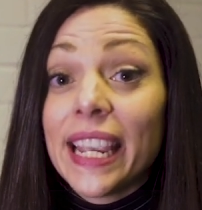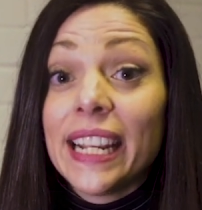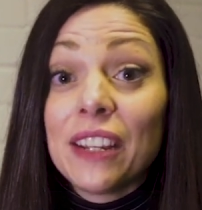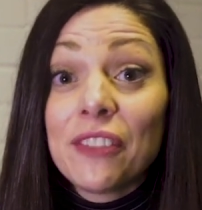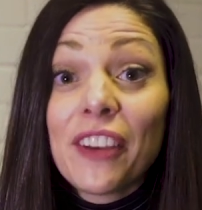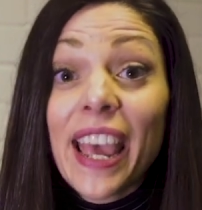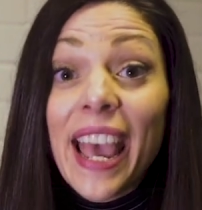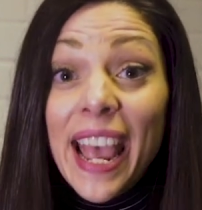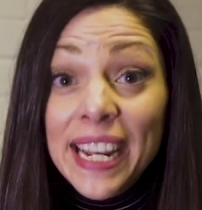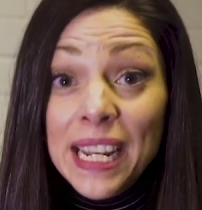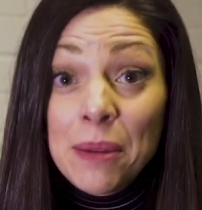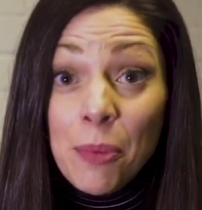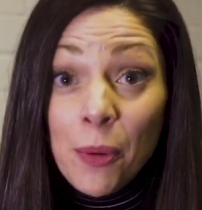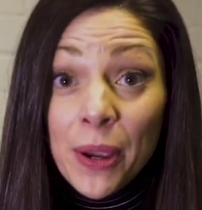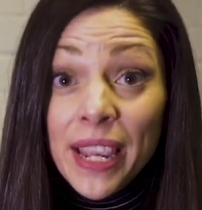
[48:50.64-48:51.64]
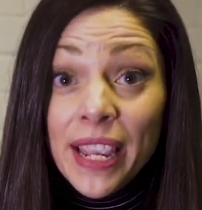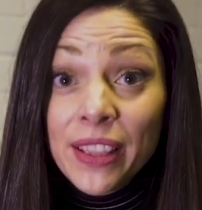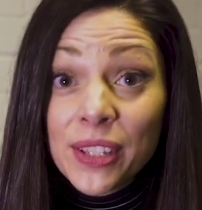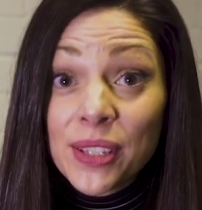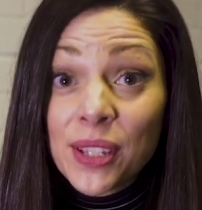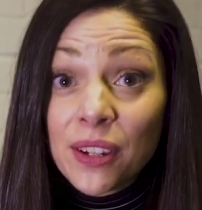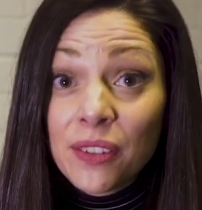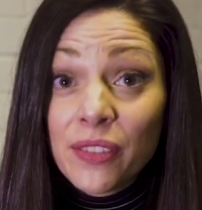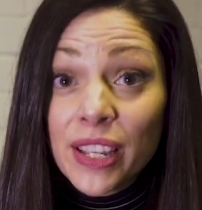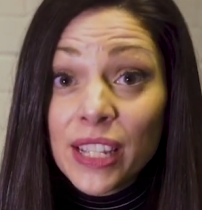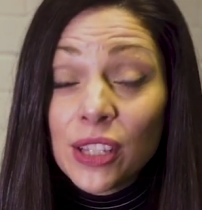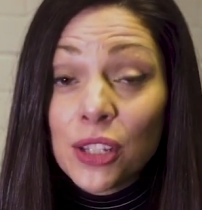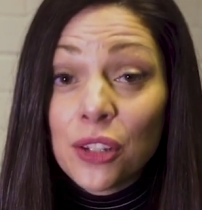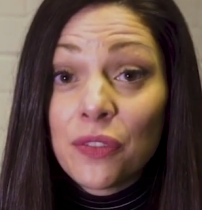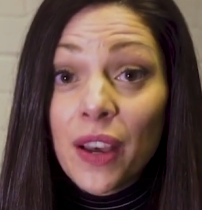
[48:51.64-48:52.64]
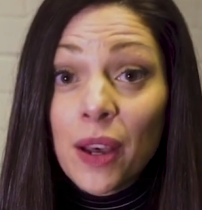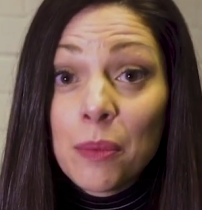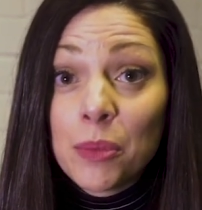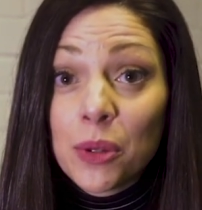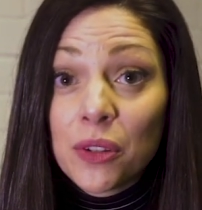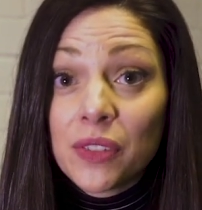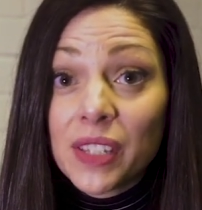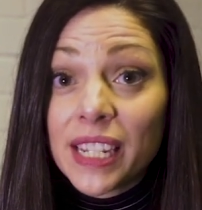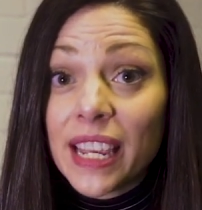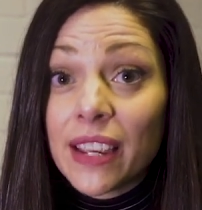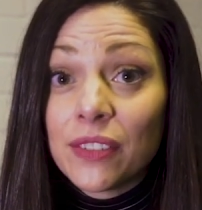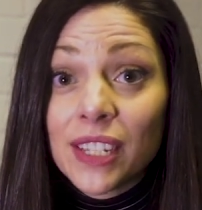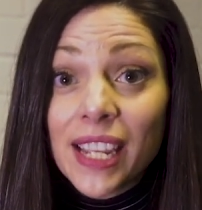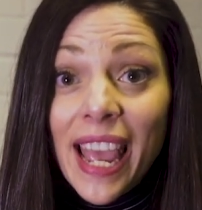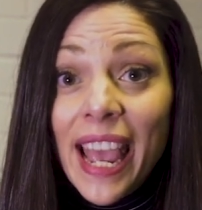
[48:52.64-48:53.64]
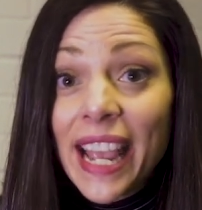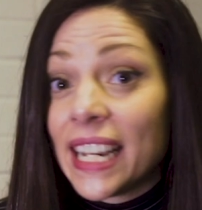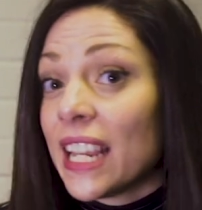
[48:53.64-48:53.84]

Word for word: And if at any point in the service you felt moved to give to